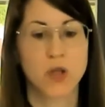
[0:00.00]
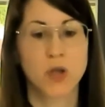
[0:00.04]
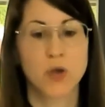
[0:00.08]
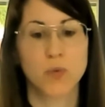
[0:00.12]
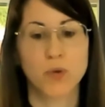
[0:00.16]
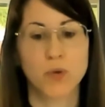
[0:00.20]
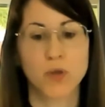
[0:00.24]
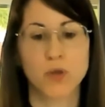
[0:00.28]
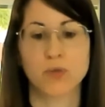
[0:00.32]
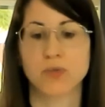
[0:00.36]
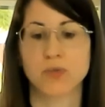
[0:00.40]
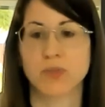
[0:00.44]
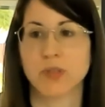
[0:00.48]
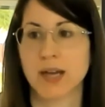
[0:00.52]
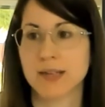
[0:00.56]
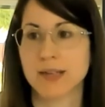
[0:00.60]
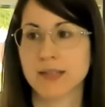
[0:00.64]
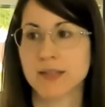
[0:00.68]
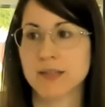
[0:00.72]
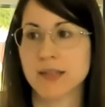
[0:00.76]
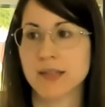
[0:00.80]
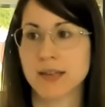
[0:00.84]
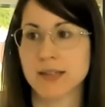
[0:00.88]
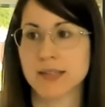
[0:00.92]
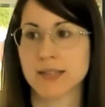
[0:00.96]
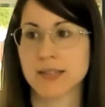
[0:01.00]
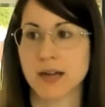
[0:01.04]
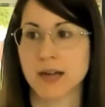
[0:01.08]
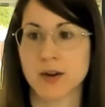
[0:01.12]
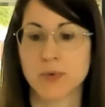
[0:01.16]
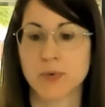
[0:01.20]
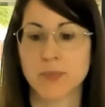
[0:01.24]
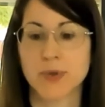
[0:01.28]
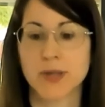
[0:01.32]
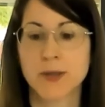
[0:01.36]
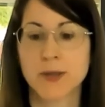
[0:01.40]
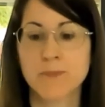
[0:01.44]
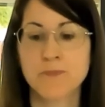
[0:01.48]
We conducted a
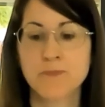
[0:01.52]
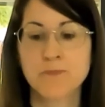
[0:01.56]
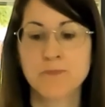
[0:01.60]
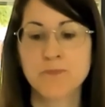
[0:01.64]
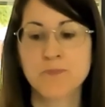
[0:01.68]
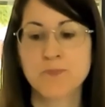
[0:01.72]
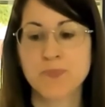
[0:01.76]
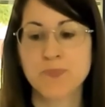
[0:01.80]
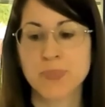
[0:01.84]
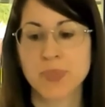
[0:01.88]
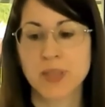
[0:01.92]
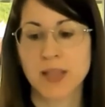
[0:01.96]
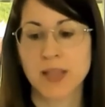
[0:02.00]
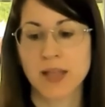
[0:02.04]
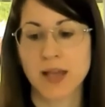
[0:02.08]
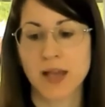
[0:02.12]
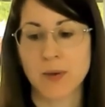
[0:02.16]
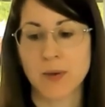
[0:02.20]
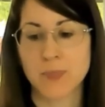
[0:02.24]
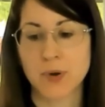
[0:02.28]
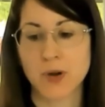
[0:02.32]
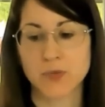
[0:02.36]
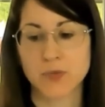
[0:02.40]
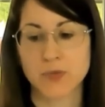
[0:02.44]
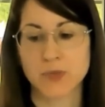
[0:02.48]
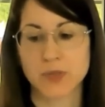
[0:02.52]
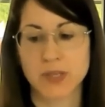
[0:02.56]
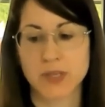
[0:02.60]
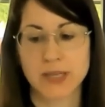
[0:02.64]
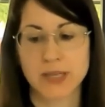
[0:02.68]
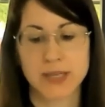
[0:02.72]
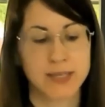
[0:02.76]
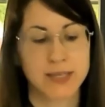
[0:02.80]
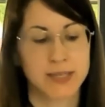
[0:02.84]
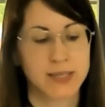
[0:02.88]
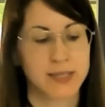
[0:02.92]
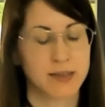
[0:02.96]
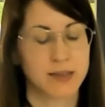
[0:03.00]
survey about
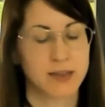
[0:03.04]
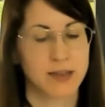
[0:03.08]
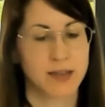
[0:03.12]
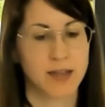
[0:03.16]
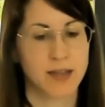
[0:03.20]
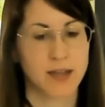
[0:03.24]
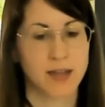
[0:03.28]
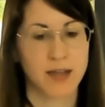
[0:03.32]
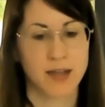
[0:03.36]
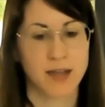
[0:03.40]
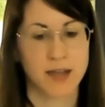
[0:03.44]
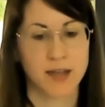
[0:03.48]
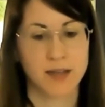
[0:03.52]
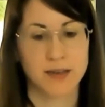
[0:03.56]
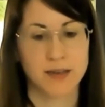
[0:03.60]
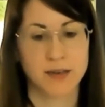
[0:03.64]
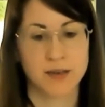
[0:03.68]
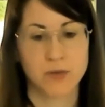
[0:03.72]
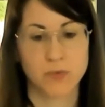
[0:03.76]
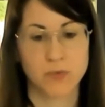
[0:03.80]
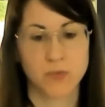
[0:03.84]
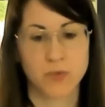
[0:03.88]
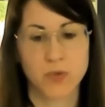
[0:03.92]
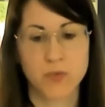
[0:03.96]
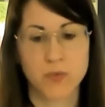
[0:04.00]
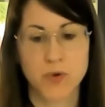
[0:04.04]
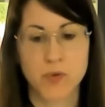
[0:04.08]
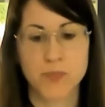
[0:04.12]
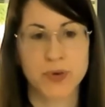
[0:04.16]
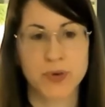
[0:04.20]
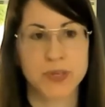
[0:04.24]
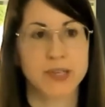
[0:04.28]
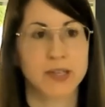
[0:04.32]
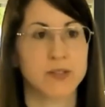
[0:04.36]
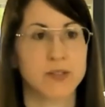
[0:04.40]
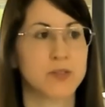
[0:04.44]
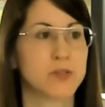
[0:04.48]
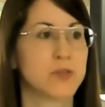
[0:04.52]
this, and we will
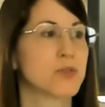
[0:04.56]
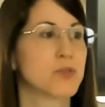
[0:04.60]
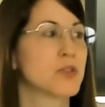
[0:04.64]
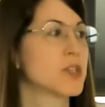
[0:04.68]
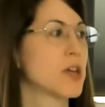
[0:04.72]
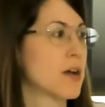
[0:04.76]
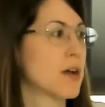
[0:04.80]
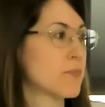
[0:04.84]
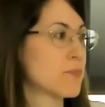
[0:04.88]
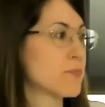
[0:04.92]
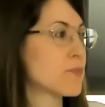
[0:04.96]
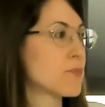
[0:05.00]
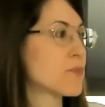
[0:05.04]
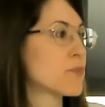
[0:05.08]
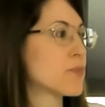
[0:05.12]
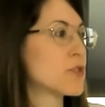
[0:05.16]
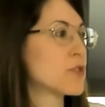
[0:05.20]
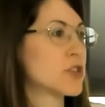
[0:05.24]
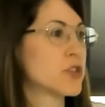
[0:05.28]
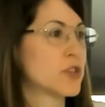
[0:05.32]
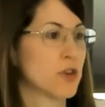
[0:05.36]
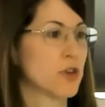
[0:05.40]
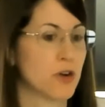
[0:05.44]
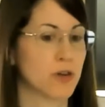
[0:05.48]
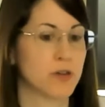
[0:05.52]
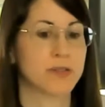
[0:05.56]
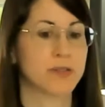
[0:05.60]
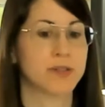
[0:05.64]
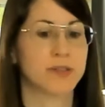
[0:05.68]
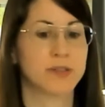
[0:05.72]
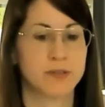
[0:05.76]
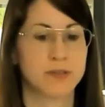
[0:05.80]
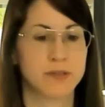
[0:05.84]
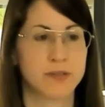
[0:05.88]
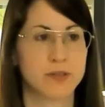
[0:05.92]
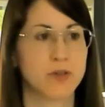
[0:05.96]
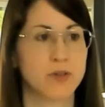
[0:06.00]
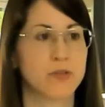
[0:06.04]
present you some
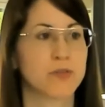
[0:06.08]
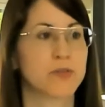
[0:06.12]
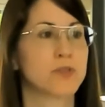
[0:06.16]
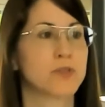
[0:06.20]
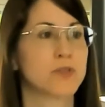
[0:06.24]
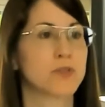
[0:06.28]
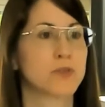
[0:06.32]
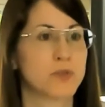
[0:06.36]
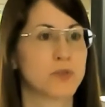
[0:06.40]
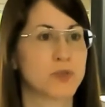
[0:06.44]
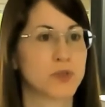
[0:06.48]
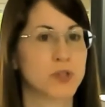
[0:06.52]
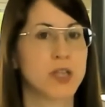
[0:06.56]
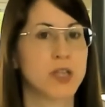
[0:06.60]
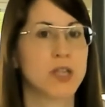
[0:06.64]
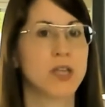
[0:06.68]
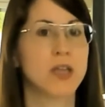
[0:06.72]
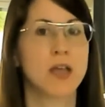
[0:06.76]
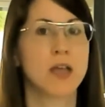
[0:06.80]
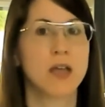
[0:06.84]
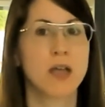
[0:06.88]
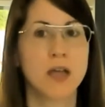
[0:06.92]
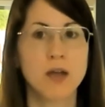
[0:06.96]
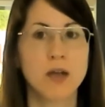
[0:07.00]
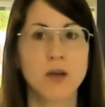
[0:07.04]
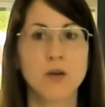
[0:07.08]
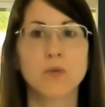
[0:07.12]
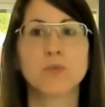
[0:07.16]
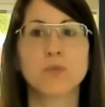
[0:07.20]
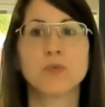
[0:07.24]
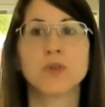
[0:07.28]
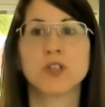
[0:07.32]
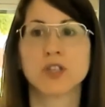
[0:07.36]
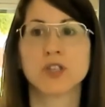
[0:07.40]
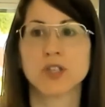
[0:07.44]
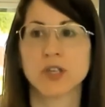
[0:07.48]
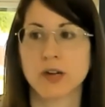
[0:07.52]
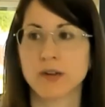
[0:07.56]
results in order to see
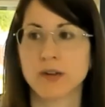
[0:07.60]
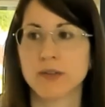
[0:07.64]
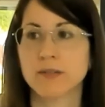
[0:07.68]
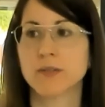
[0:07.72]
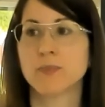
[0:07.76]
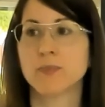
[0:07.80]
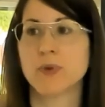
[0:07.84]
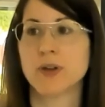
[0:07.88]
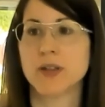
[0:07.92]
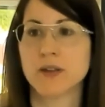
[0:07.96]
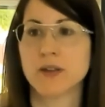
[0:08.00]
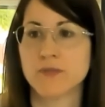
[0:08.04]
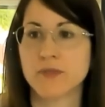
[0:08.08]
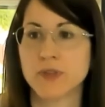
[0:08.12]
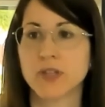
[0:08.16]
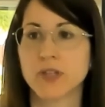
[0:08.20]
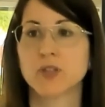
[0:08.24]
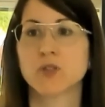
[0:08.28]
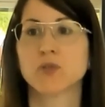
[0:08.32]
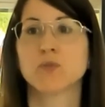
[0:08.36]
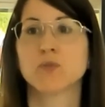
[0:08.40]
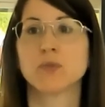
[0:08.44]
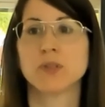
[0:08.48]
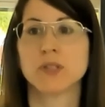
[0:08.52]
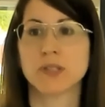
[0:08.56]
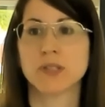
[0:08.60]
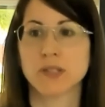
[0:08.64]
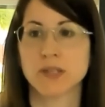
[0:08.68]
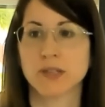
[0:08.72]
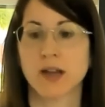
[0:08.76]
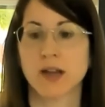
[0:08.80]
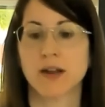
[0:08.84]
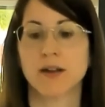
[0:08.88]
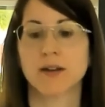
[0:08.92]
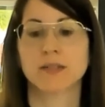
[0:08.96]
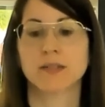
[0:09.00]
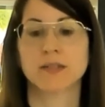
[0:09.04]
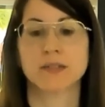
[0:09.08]
which are the benefits, which
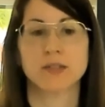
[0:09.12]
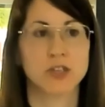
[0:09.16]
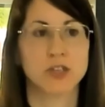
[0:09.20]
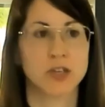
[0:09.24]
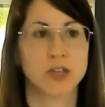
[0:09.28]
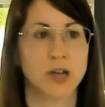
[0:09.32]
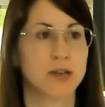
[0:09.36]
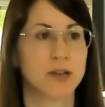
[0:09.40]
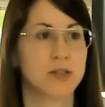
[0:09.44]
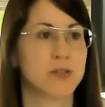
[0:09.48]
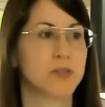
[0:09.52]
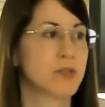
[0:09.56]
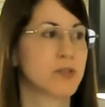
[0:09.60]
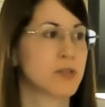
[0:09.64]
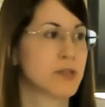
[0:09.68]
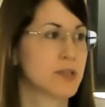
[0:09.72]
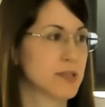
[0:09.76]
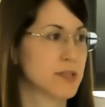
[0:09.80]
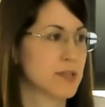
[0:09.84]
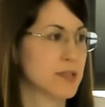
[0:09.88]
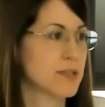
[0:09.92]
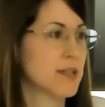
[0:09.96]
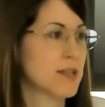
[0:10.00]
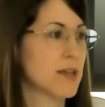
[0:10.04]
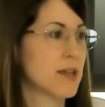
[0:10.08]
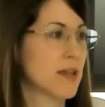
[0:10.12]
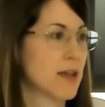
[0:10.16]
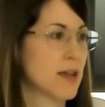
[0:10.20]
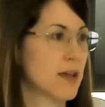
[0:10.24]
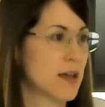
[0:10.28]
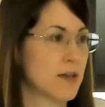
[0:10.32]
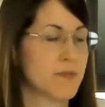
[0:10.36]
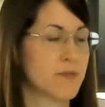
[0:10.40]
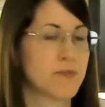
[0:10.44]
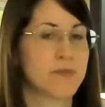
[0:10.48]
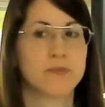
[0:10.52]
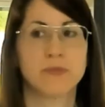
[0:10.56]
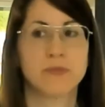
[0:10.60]
are the challenges that they
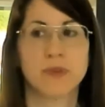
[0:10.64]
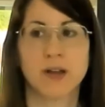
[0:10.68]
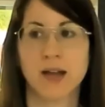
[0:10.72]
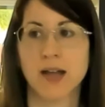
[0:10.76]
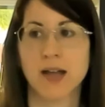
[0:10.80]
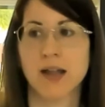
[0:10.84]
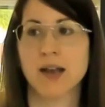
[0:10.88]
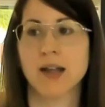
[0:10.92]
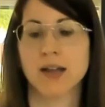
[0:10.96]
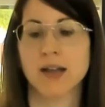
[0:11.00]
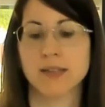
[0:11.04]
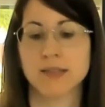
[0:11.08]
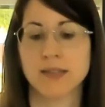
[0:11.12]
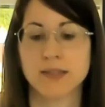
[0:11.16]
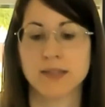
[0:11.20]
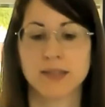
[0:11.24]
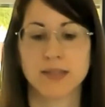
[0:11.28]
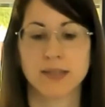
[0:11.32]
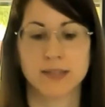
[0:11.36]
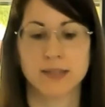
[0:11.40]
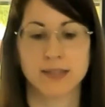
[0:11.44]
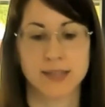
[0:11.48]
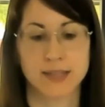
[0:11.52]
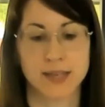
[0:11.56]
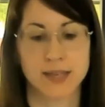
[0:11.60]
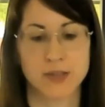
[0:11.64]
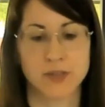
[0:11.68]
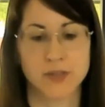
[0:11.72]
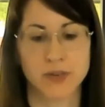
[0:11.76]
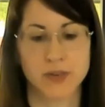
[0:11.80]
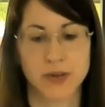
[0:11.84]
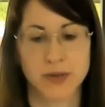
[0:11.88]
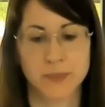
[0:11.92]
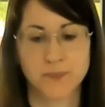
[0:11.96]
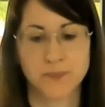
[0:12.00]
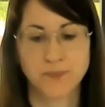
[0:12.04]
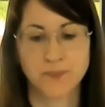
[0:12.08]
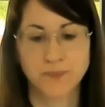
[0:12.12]
have highlighted,
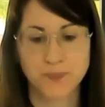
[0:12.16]
etc.